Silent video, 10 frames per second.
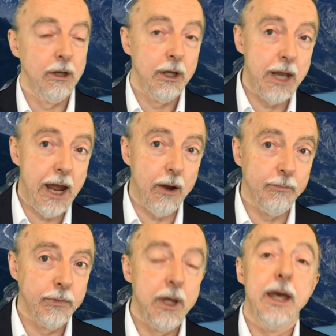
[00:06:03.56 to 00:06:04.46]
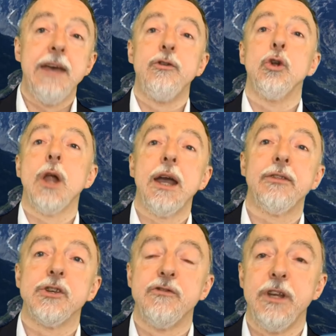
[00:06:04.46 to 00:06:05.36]
Now, if you like
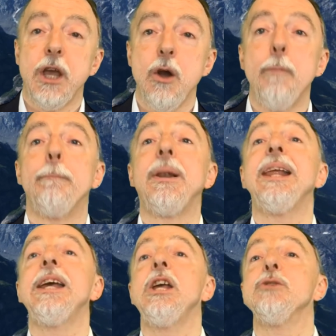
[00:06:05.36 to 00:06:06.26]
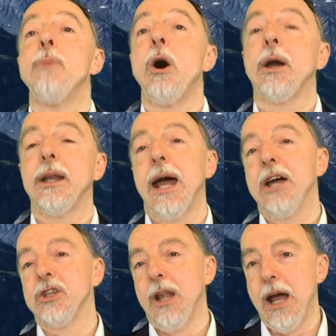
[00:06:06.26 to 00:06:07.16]
this video, please mark it
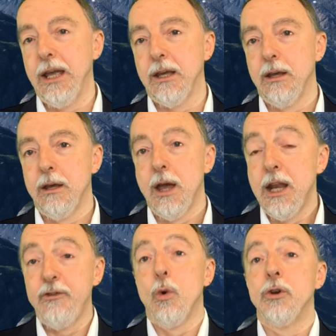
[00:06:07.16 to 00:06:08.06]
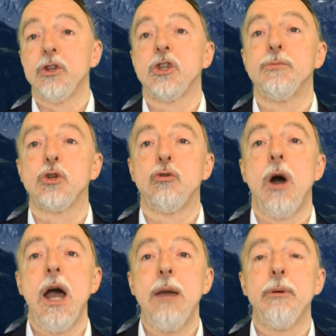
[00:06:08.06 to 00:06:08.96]
as a like. And if you want to
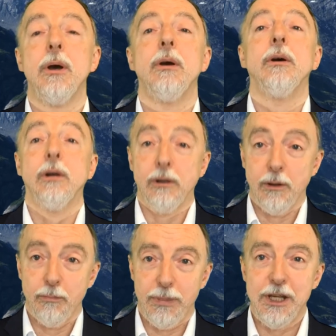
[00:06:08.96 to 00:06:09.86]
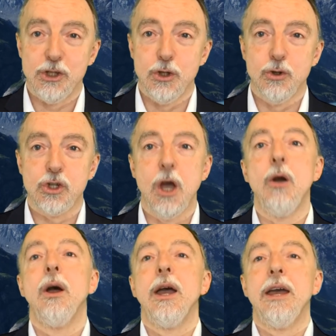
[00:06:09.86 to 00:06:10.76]
subscribe, please do so
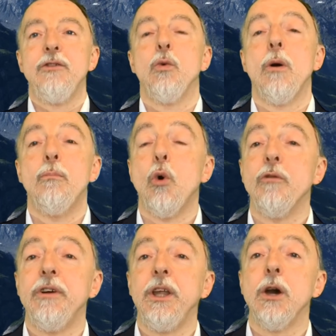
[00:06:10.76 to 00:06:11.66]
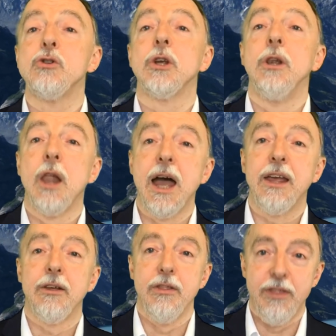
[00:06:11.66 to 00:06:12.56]
if you want more videos
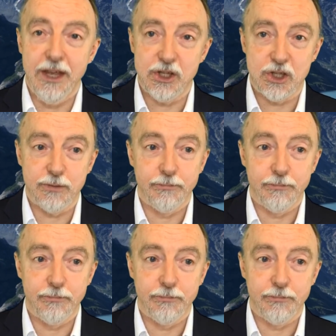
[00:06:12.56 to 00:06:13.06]
like this.